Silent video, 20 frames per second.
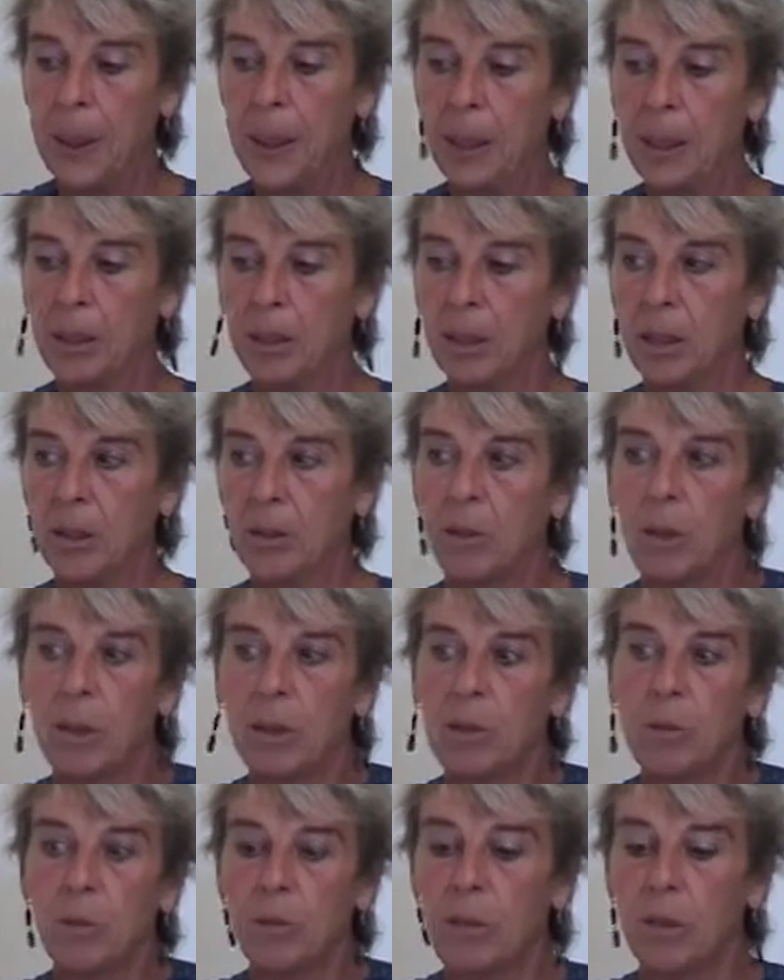In, in
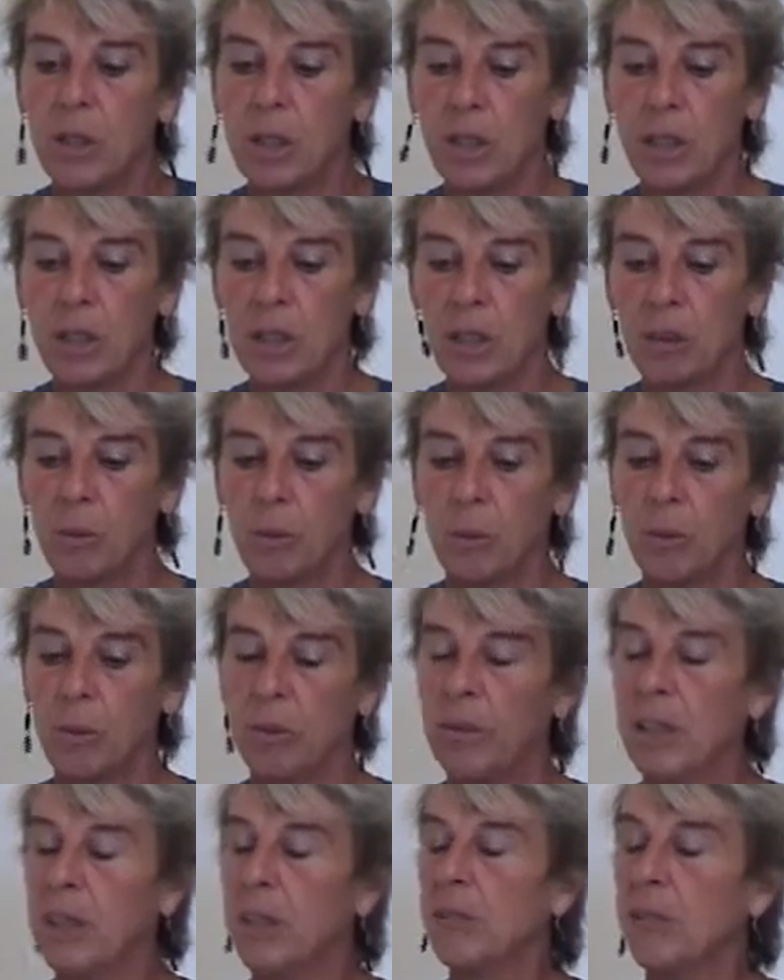Dutch, for instance, it would be
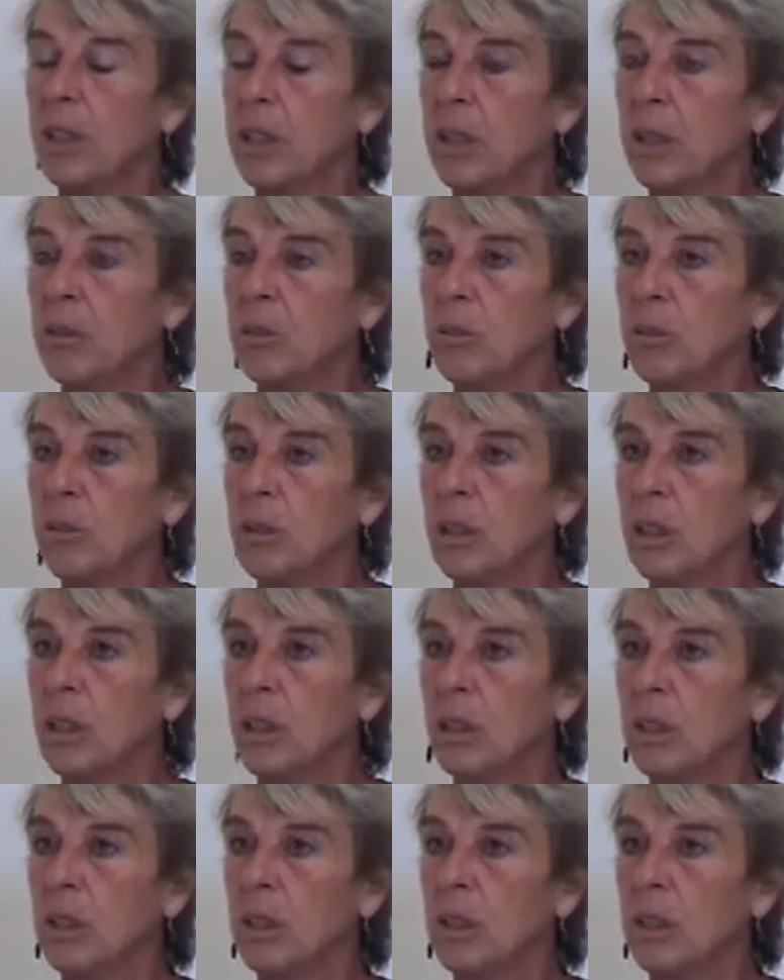very funny to